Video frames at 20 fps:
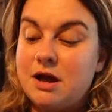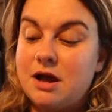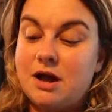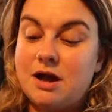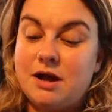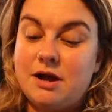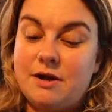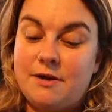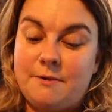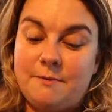
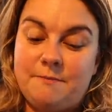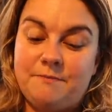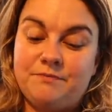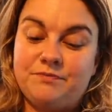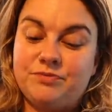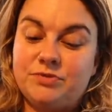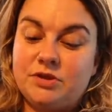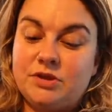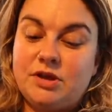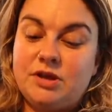
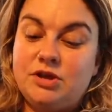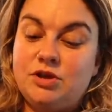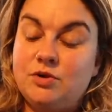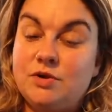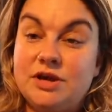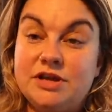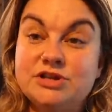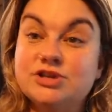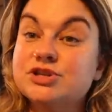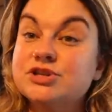Um, you
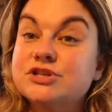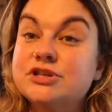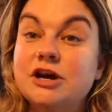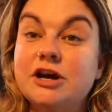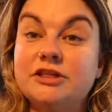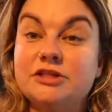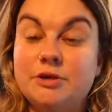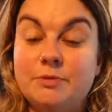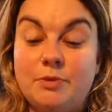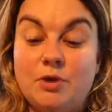can just
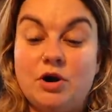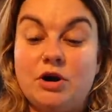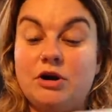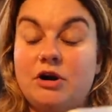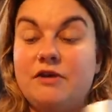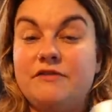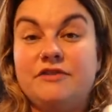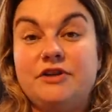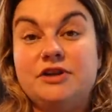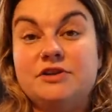cut the part
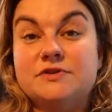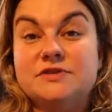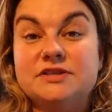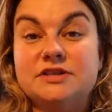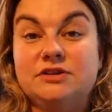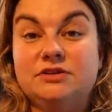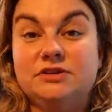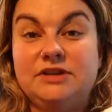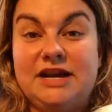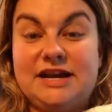off that you
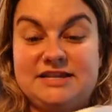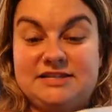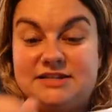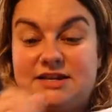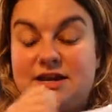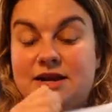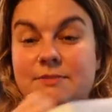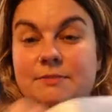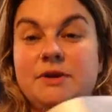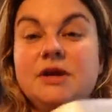sealed last
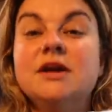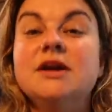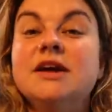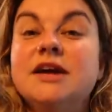time